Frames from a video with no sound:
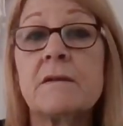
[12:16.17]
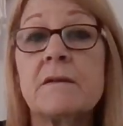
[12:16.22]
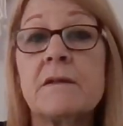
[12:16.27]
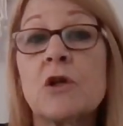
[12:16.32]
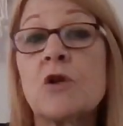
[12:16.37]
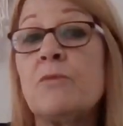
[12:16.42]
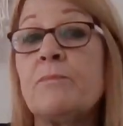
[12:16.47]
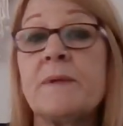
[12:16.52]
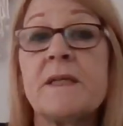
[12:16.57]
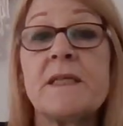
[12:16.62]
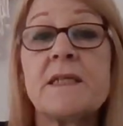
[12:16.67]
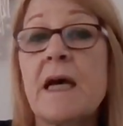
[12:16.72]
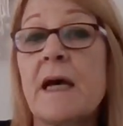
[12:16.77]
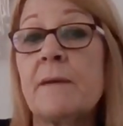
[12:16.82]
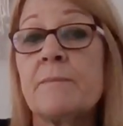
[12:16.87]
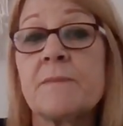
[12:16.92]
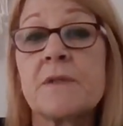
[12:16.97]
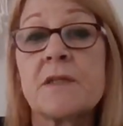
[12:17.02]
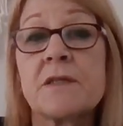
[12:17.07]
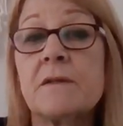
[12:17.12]
It could be
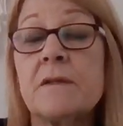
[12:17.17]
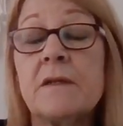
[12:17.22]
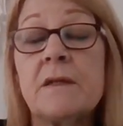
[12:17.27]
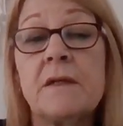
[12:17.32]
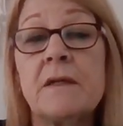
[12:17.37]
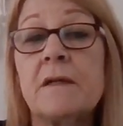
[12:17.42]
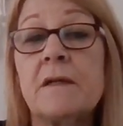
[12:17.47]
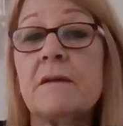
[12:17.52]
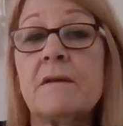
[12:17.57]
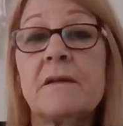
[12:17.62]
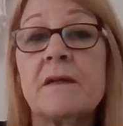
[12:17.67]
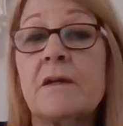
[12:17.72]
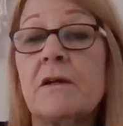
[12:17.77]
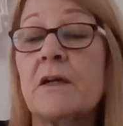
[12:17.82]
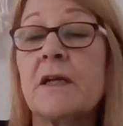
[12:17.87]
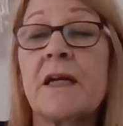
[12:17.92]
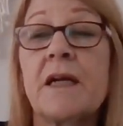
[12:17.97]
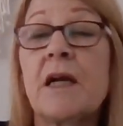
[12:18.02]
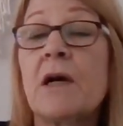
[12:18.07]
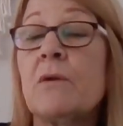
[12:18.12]
tapped.
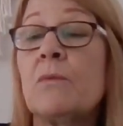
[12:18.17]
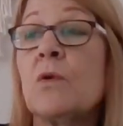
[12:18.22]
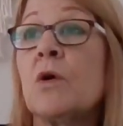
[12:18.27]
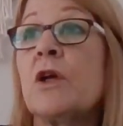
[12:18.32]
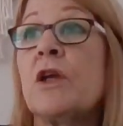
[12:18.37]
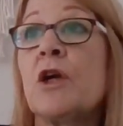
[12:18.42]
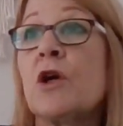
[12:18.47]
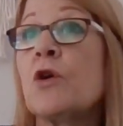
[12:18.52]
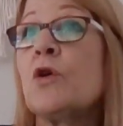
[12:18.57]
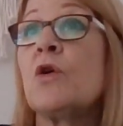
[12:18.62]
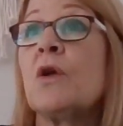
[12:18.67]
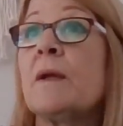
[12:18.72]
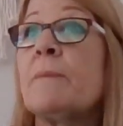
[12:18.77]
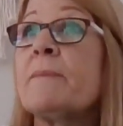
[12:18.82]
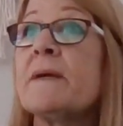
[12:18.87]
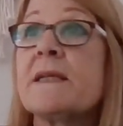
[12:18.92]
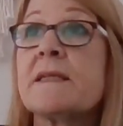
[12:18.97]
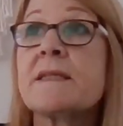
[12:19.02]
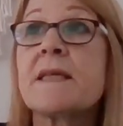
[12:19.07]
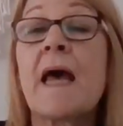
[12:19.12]
I don't know what you call it,
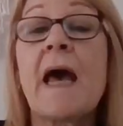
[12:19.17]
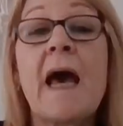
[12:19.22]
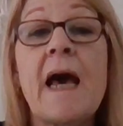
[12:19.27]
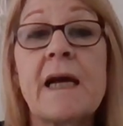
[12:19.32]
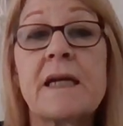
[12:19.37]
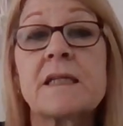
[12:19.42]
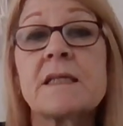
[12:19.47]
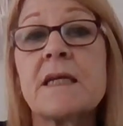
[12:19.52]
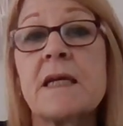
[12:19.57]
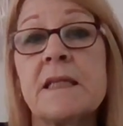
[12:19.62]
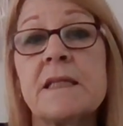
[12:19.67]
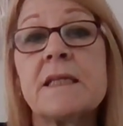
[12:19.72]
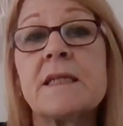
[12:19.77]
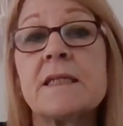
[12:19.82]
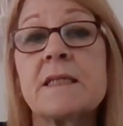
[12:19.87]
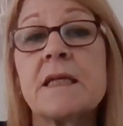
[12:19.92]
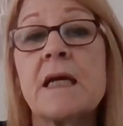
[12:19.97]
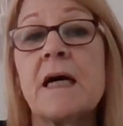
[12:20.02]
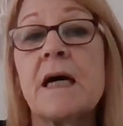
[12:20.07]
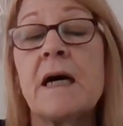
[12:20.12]
but it's hacked, and
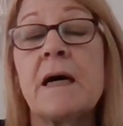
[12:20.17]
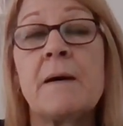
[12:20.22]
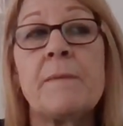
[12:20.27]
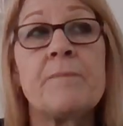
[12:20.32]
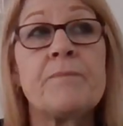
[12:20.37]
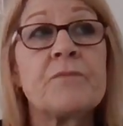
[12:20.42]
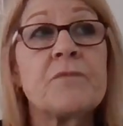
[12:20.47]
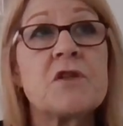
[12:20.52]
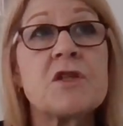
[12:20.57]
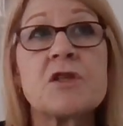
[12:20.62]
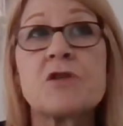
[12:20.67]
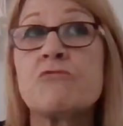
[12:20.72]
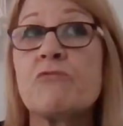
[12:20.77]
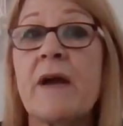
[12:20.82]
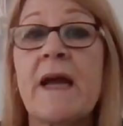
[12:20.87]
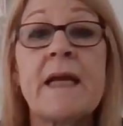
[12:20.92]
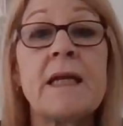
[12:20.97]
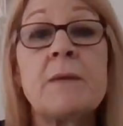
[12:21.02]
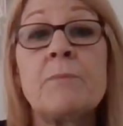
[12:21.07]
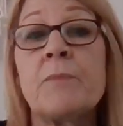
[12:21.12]
just
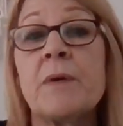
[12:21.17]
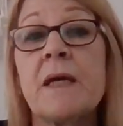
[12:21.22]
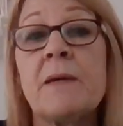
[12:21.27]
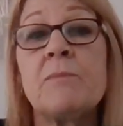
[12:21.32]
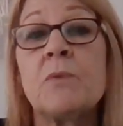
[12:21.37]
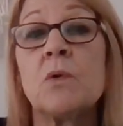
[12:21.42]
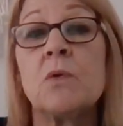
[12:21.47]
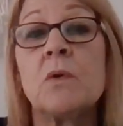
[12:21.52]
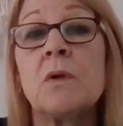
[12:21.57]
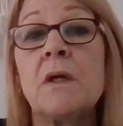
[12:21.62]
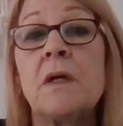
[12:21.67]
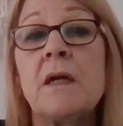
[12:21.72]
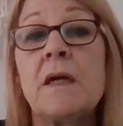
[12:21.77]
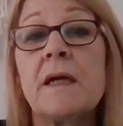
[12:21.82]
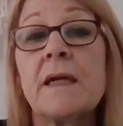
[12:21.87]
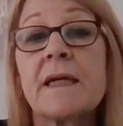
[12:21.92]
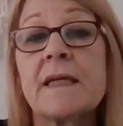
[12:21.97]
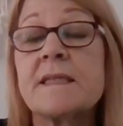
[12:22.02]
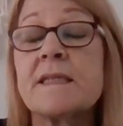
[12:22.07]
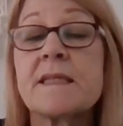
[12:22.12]
random people
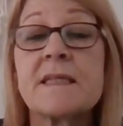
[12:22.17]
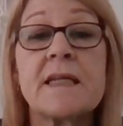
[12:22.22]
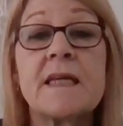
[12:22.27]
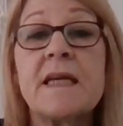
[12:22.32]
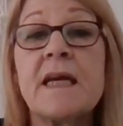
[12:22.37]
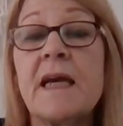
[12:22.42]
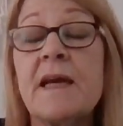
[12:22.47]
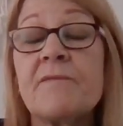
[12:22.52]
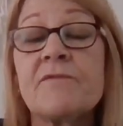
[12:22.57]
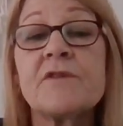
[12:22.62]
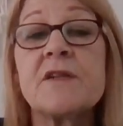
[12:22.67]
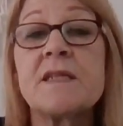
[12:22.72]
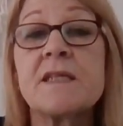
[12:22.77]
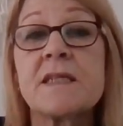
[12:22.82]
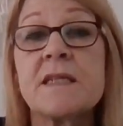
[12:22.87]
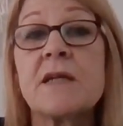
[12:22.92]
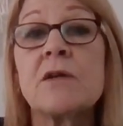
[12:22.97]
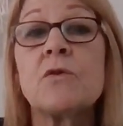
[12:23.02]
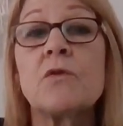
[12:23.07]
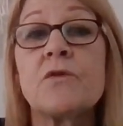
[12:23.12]
can see every
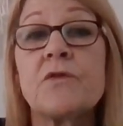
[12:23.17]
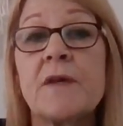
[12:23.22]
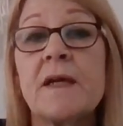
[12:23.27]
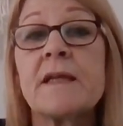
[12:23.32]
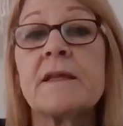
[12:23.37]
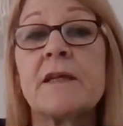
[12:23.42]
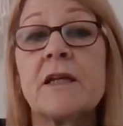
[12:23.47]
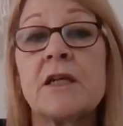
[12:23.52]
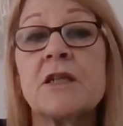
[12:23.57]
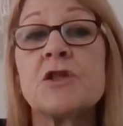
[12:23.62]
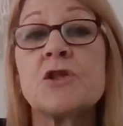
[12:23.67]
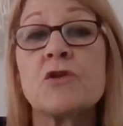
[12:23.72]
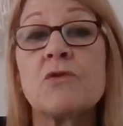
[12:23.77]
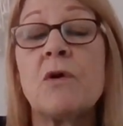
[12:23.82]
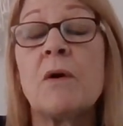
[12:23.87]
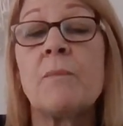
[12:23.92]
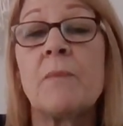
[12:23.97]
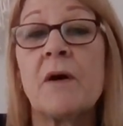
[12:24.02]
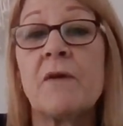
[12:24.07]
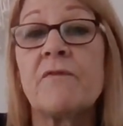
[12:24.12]
single thing that I do
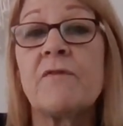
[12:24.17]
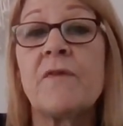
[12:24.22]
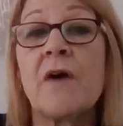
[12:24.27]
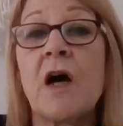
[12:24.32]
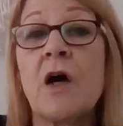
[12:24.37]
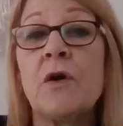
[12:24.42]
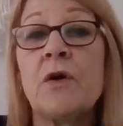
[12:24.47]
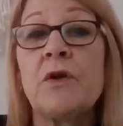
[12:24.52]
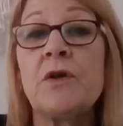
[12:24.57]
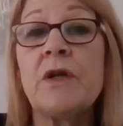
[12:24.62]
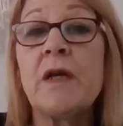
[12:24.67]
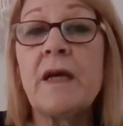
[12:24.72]
on my phone.